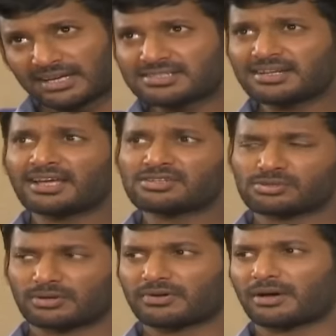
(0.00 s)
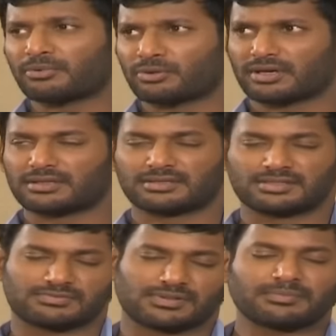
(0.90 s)
It's nice to have come together in
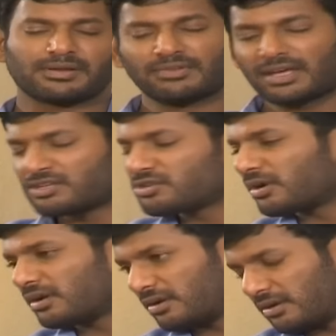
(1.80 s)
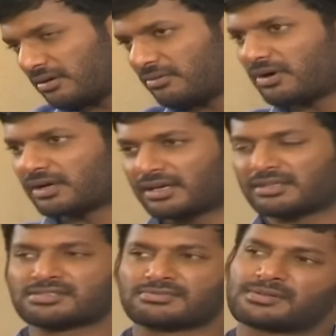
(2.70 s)
this film, and we enjoyed working
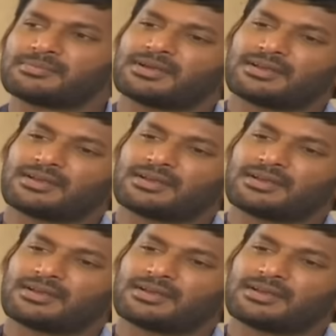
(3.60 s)
in this film.